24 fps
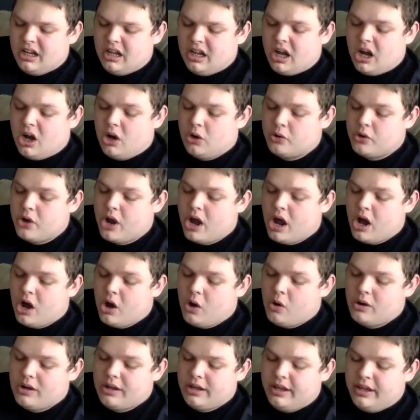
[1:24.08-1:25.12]
Oh no,
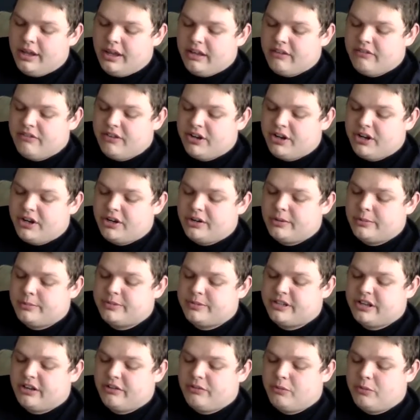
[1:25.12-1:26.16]
Finn heard
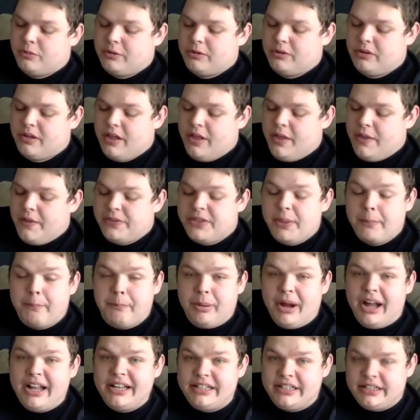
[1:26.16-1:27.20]
himself moan. The
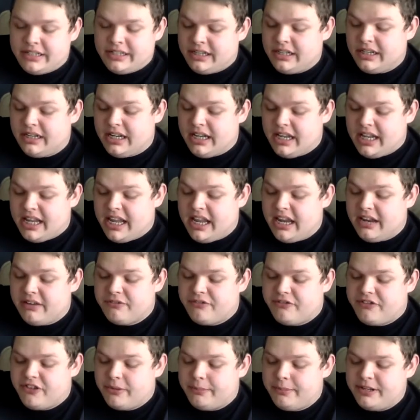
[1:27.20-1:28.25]
button! He and
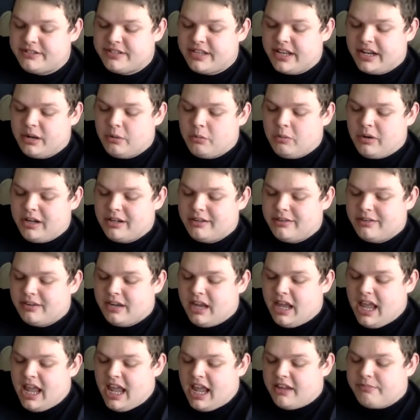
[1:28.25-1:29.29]
Philby said at once,
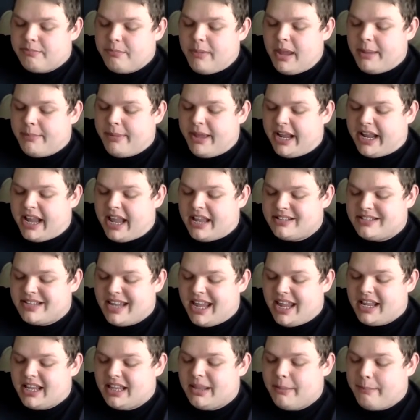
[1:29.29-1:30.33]
if Maybeck had
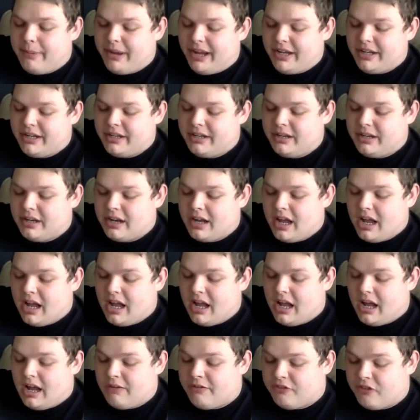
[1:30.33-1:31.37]
taken the button
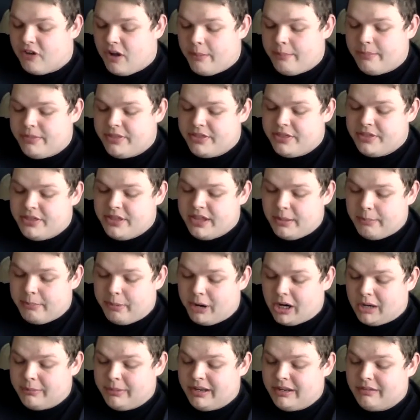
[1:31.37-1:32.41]
from the
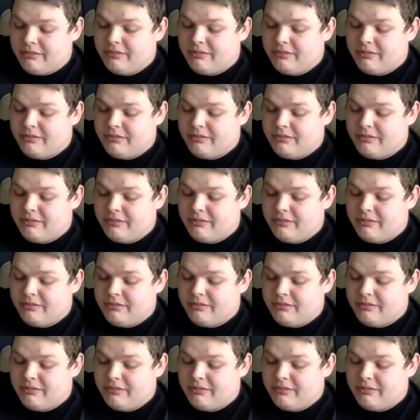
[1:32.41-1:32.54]
apartment